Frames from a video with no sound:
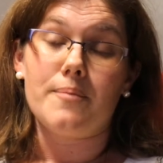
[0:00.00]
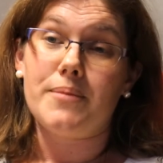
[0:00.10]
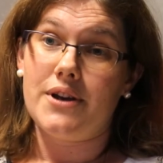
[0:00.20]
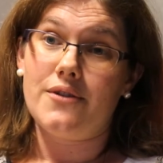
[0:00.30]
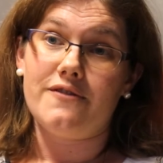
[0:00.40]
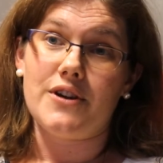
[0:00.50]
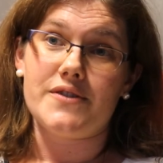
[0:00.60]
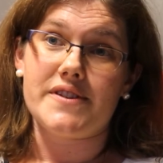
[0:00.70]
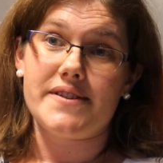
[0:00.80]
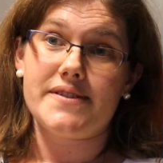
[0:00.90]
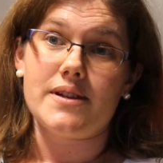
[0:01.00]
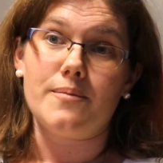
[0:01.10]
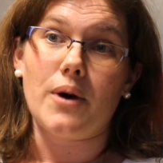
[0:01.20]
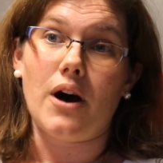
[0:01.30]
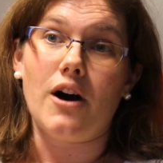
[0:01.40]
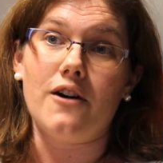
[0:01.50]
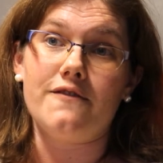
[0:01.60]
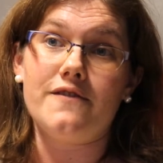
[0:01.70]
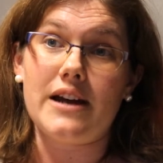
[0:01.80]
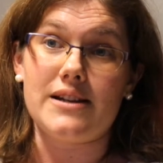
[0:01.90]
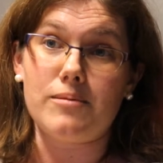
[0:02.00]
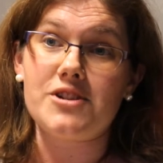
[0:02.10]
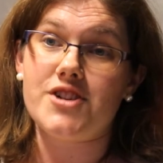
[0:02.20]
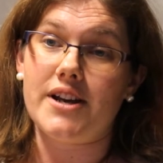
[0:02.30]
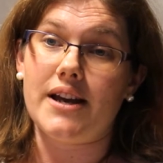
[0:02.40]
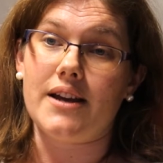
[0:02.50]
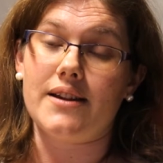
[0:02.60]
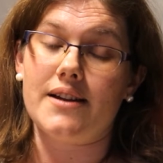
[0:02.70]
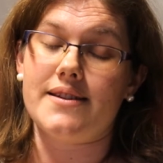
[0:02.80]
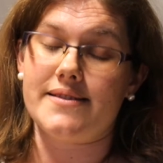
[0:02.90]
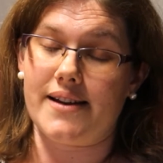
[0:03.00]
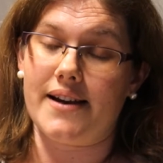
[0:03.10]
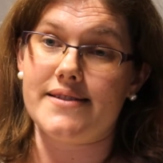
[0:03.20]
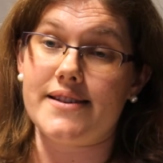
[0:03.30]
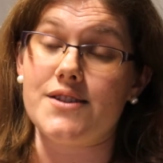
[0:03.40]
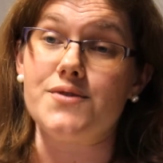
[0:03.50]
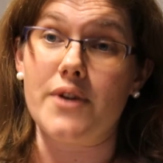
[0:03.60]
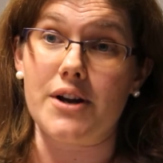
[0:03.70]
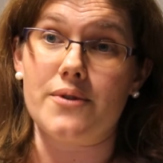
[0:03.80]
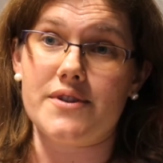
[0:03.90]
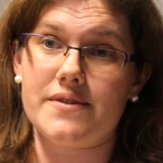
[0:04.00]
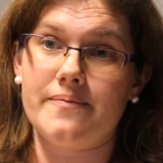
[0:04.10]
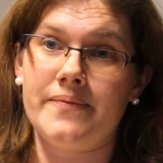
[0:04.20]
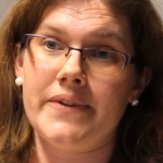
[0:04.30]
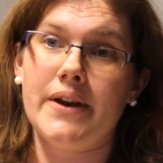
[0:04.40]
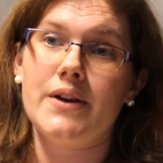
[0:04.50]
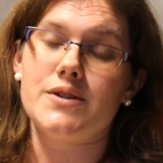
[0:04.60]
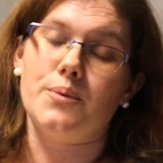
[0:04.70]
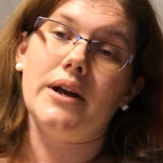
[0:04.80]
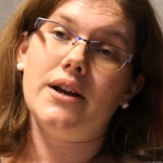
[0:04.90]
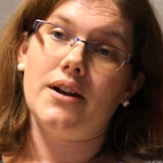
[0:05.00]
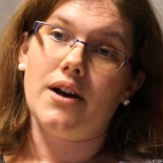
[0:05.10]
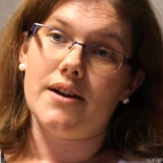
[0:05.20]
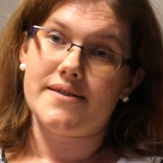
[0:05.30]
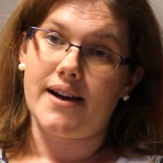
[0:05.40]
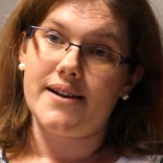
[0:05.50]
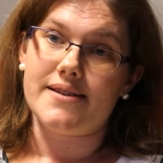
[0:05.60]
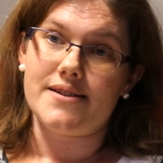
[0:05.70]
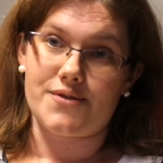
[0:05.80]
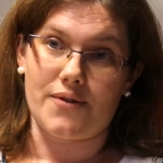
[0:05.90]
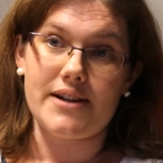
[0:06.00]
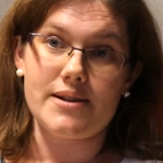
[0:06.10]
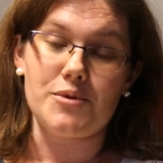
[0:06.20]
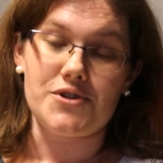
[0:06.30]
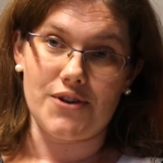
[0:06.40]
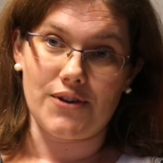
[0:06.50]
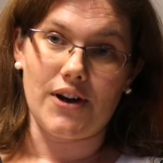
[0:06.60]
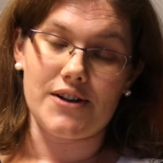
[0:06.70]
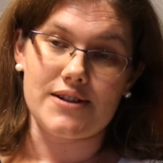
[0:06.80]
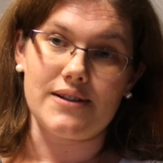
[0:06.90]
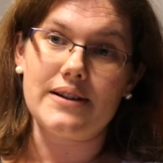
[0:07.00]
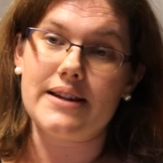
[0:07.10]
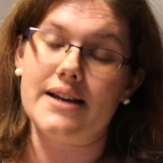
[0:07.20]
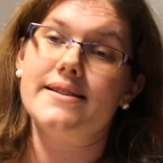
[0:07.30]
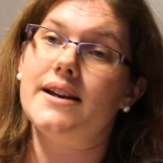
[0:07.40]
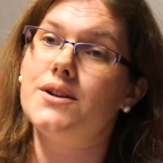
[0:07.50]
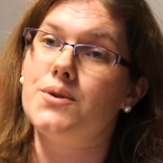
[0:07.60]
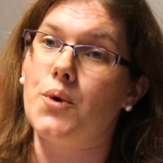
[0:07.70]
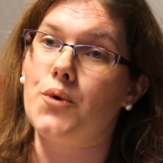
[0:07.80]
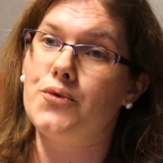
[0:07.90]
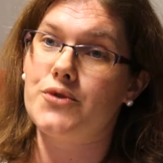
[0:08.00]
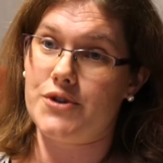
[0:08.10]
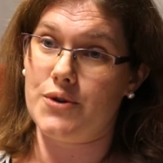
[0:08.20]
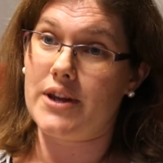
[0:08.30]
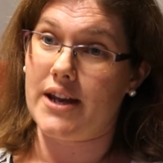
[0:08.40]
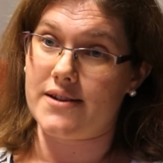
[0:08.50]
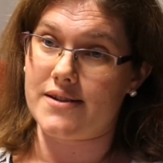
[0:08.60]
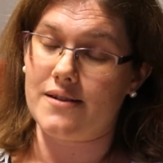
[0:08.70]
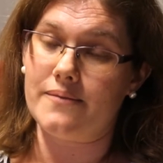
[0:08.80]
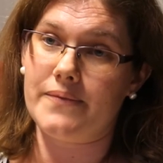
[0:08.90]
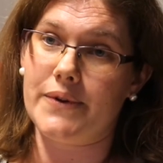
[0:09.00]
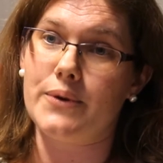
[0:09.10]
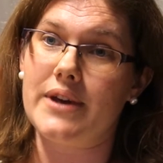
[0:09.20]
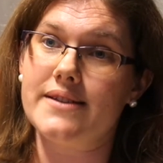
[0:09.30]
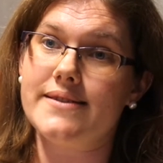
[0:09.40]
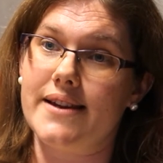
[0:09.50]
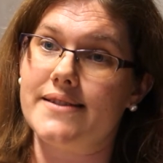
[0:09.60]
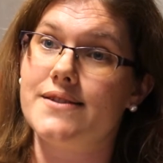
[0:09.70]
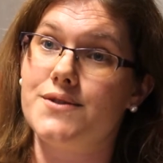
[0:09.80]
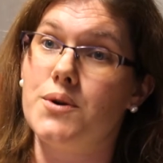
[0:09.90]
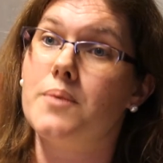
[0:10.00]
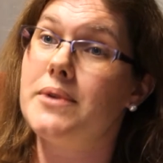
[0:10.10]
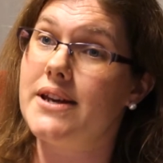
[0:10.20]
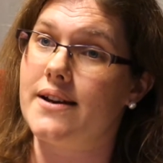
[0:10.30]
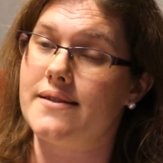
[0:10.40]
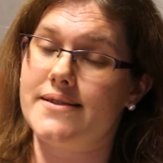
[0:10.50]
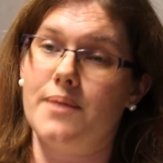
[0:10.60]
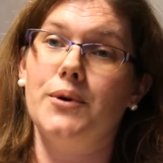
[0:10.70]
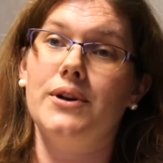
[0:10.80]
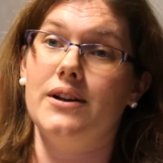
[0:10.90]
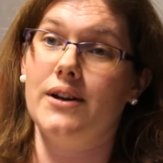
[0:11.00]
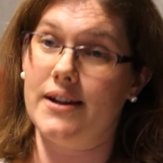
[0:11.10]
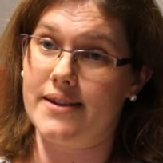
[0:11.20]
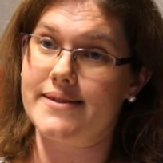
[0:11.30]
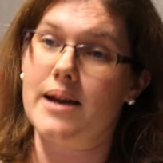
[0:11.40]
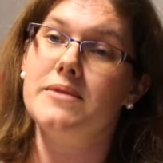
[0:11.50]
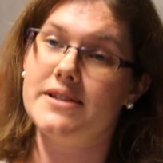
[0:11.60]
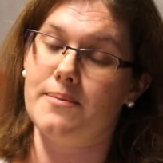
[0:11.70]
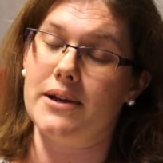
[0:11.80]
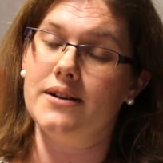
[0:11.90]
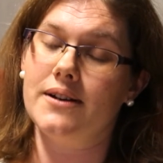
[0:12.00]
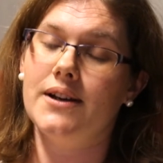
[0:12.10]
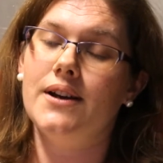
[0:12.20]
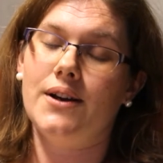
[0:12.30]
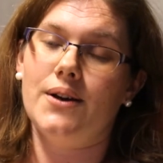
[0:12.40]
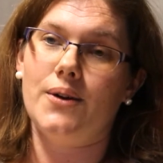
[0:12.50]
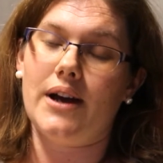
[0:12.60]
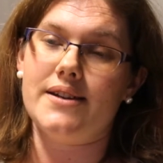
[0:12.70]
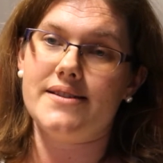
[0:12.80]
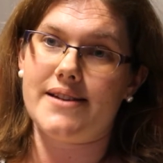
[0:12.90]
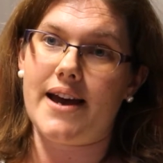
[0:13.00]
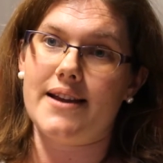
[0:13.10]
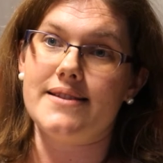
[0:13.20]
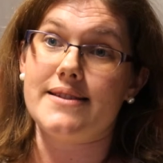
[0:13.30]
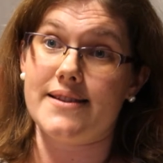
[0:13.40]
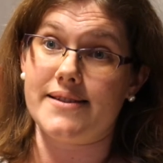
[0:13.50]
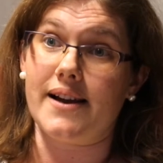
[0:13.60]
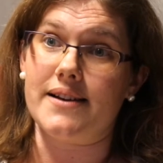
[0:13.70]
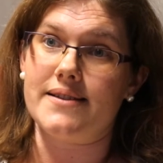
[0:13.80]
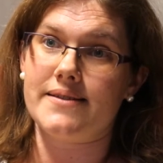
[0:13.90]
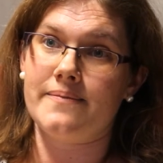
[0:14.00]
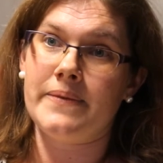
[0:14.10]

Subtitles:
Peer review is a system of double-checking that the science is rigorous. So when a scientist writes up a journal article, they send it off to the editor, who then sends it to a peer, someone in the same discipline, who understands the science.